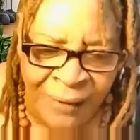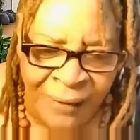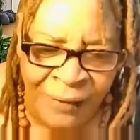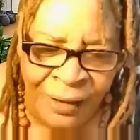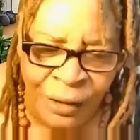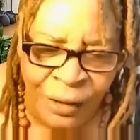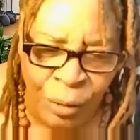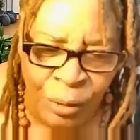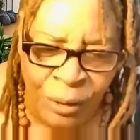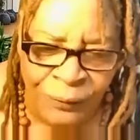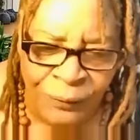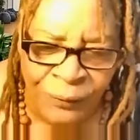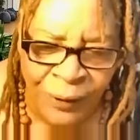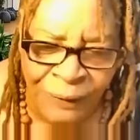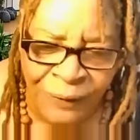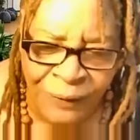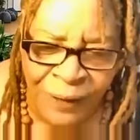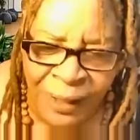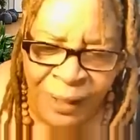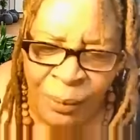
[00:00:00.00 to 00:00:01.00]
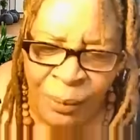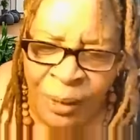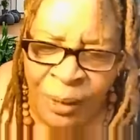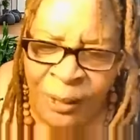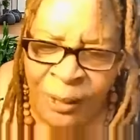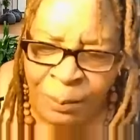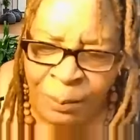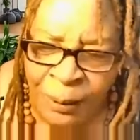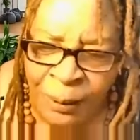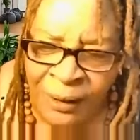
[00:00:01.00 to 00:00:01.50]
Davis, who is
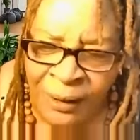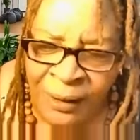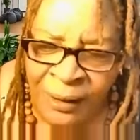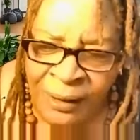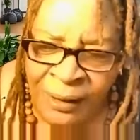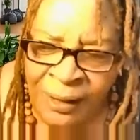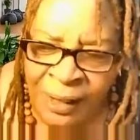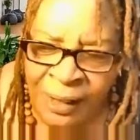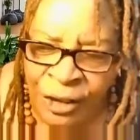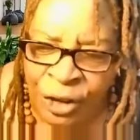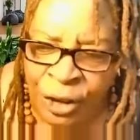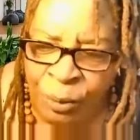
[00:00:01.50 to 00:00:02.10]
fifteen weeks pregnant,